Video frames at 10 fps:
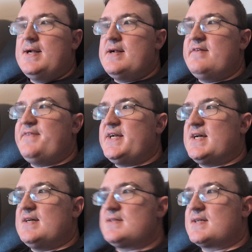if you
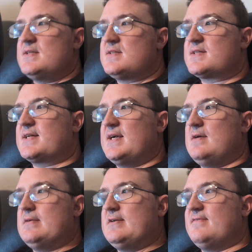guys get
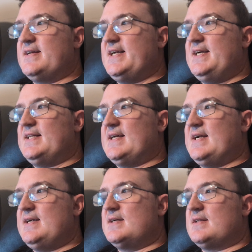scared of
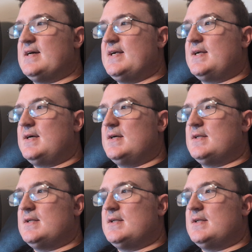anything, like,